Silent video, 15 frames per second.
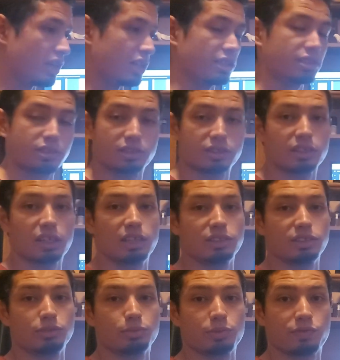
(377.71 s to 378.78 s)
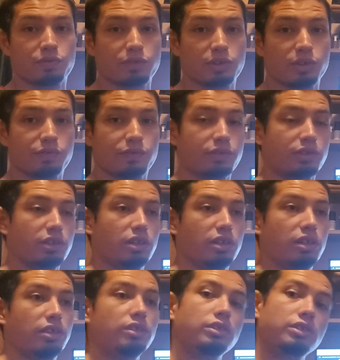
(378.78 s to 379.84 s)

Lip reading: exercise you prefer for